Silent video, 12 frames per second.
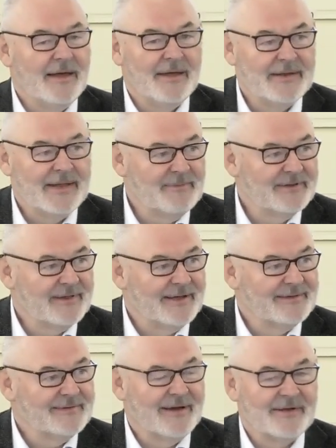namely
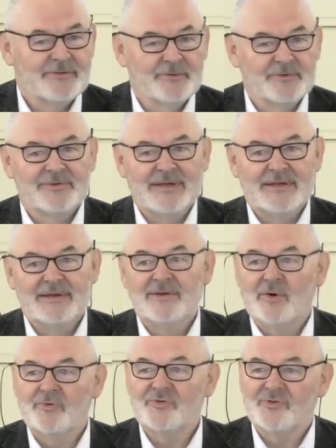that I thought the
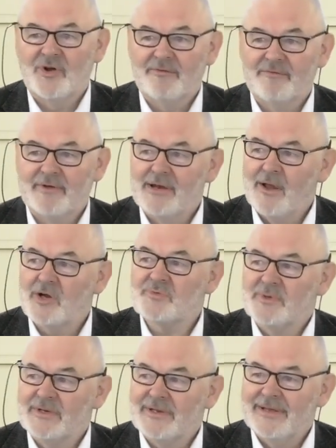notion of
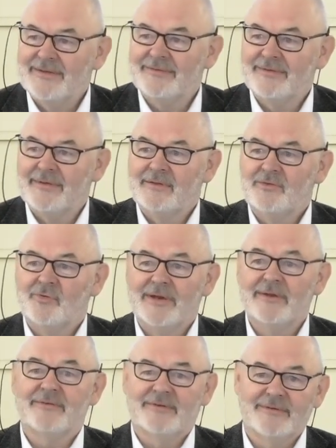enlargement is too
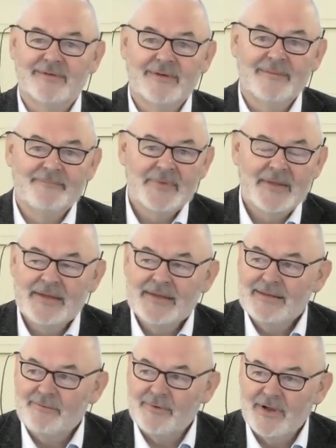innocent.
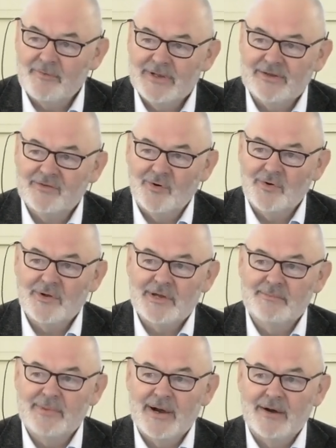We are really talking
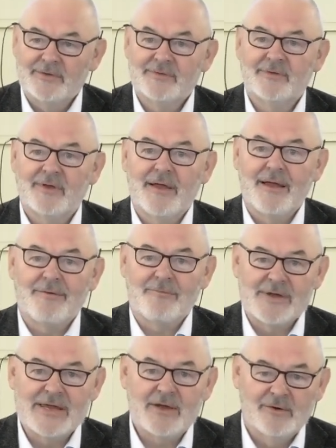about
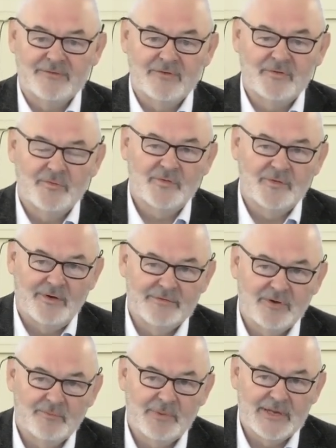reconstitution of
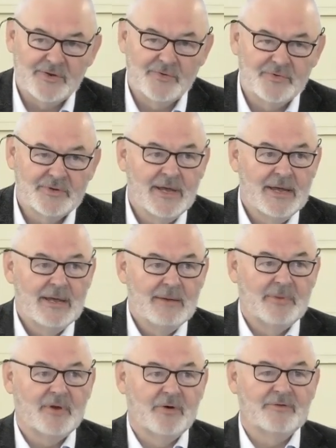the European Union
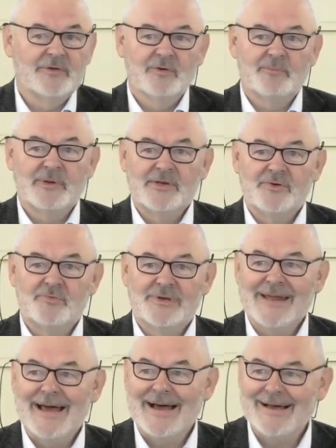because the European
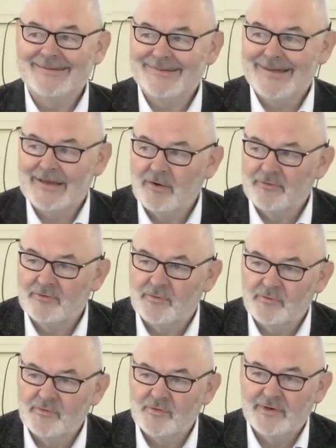Union has a
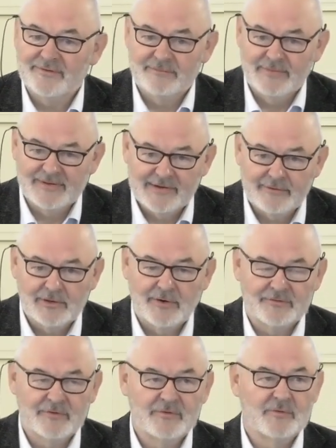constitution. It's a material
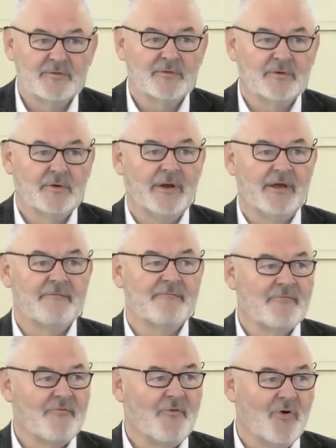constitution, not a
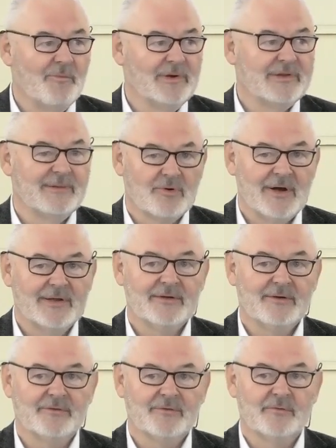formal
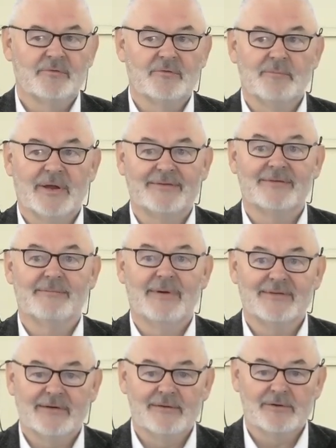democratic constitution, but it's a
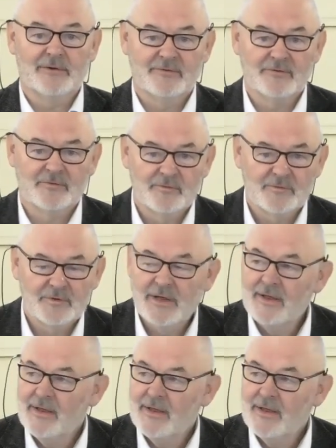material constitution.